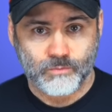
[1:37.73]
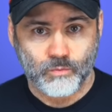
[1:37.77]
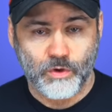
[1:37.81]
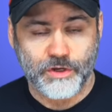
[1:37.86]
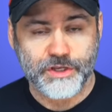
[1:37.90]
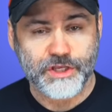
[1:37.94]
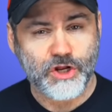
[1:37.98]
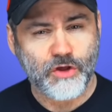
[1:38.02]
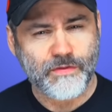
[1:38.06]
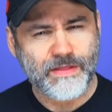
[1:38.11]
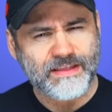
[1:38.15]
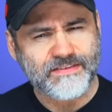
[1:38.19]

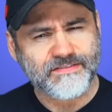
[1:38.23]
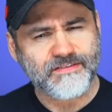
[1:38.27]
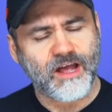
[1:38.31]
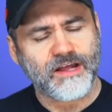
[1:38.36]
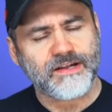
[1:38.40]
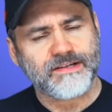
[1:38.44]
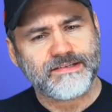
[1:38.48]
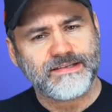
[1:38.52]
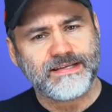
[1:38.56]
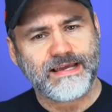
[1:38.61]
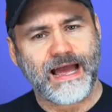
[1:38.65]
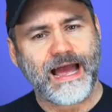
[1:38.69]
Well, you know, that's
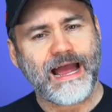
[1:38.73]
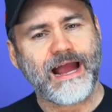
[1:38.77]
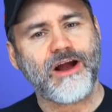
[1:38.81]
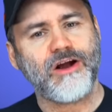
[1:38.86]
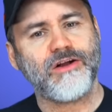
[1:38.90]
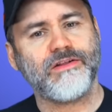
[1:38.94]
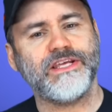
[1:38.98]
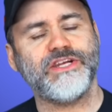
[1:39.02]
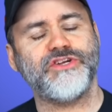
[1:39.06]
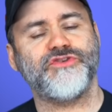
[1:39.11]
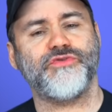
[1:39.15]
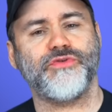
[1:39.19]
not
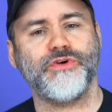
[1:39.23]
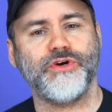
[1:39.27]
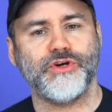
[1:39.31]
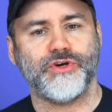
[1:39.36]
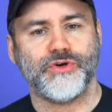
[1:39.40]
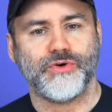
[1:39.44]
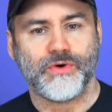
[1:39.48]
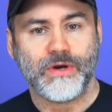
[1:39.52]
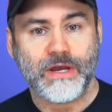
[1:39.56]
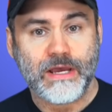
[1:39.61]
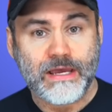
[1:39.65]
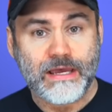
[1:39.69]
entirely
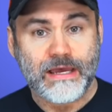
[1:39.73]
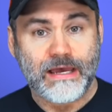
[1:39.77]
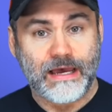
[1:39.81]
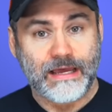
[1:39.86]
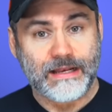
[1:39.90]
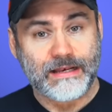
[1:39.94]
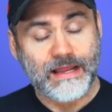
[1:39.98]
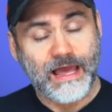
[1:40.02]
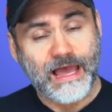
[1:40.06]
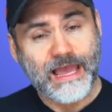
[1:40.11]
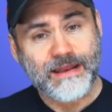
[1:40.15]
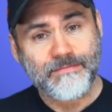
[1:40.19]
true.
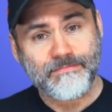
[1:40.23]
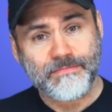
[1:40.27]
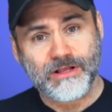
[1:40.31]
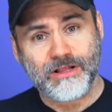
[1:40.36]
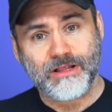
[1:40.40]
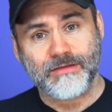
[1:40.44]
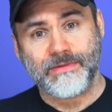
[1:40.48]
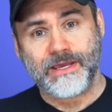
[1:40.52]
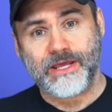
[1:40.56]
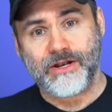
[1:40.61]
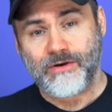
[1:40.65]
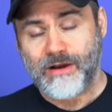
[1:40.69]
A nine
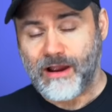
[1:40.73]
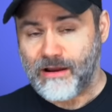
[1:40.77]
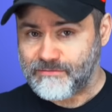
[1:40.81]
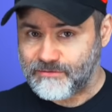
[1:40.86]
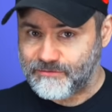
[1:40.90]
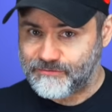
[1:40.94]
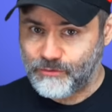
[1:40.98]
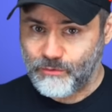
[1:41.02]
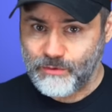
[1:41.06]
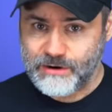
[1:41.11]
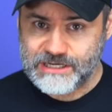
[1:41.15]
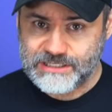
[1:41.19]
millimeter out of
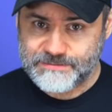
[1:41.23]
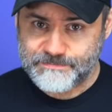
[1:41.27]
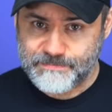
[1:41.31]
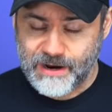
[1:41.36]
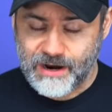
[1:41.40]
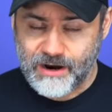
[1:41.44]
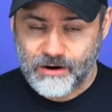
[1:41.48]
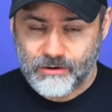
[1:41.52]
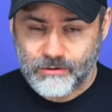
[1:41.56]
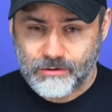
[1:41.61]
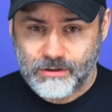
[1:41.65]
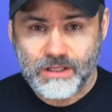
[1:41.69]
a four inch
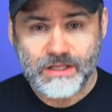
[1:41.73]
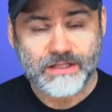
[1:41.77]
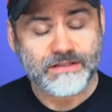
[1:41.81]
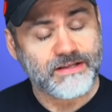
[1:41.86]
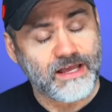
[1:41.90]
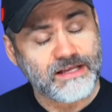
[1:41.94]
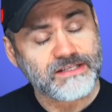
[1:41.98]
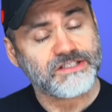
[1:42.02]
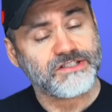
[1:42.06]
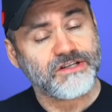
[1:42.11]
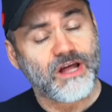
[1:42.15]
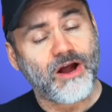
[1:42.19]
barrel
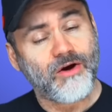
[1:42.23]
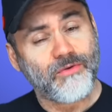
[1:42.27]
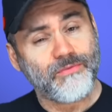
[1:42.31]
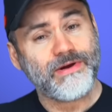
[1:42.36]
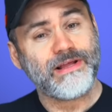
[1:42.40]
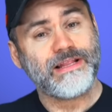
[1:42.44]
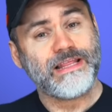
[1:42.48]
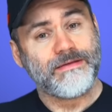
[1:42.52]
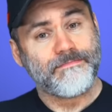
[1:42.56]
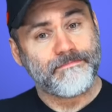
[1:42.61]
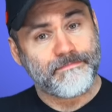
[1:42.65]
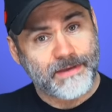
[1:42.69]
does not
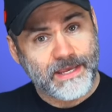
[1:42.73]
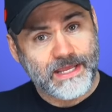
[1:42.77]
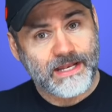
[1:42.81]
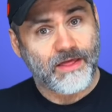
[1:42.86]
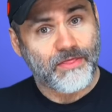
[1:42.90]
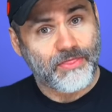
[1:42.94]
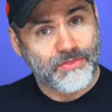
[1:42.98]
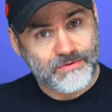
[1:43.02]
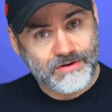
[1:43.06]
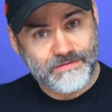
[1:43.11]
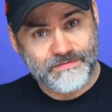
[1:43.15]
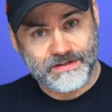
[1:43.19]
really beat
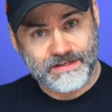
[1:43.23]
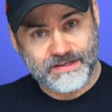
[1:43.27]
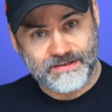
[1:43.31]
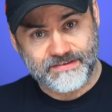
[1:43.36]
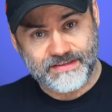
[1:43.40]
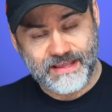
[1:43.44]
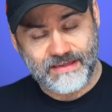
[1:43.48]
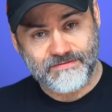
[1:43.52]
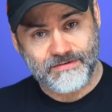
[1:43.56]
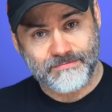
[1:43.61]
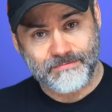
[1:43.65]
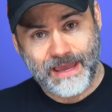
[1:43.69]
a three
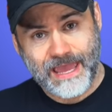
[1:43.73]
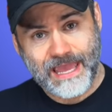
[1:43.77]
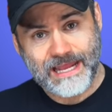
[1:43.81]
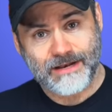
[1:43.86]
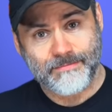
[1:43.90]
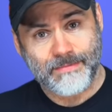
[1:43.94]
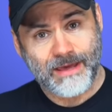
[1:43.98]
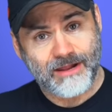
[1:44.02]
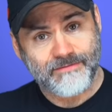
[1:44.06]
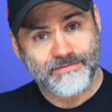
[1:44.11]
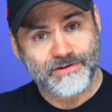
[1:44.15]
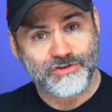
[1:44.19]
fifty-seven
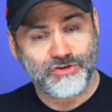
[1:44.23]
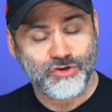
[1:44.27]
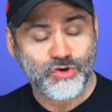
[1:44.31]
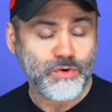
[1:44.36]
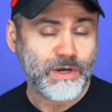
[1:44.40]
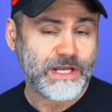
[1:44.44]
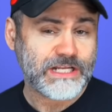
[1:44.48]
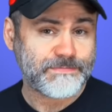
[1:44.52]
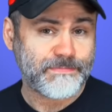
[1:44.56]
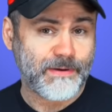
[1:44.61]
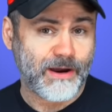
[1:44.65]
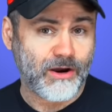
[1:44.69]
Magnum out of a
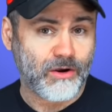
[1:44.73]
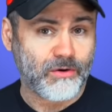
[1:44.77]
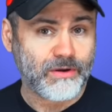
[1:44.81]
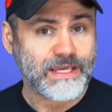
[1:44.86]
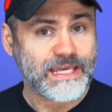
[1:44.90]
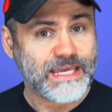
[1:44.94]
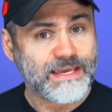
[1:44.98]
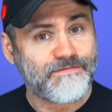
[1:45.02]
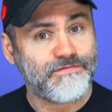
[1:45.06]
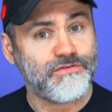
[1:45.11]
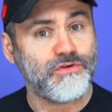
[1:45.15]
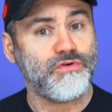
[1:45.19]
two inch barrel
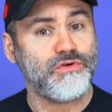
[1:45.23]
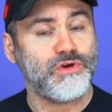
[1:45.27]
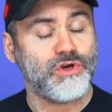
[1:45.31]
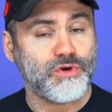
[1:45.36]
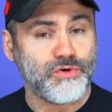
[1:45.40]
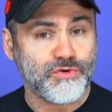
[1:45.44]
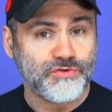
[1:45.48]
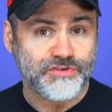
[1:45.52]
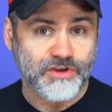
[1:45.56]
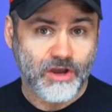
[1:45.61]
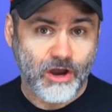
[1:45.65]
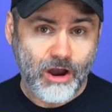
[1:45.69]
if you
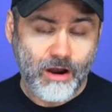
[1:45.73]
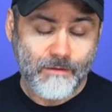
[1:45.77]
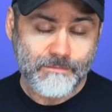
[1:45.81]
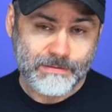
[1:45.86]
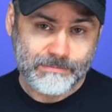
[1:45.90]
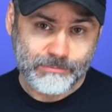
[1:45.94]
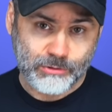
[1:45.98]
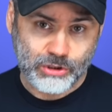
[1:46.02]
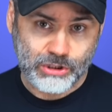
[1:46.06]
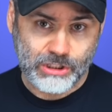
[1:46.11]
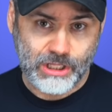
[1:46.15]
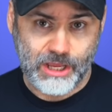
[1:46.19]
use
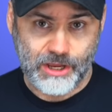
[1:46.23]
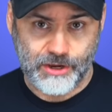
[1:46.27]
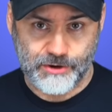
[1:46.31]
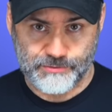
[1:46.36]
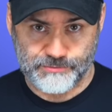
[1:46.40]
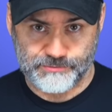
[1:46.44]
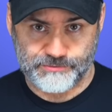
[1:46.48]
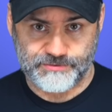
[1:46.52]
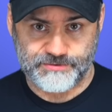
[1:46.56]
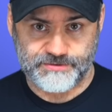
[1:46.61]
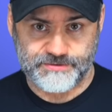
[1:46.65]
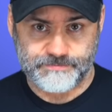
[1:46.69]
comparable
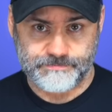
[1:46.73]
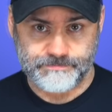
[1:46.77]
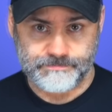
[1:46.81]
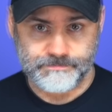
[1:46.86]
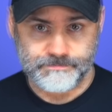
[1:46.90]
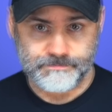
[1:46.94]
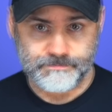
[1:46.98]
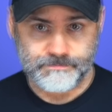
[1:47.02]
loads.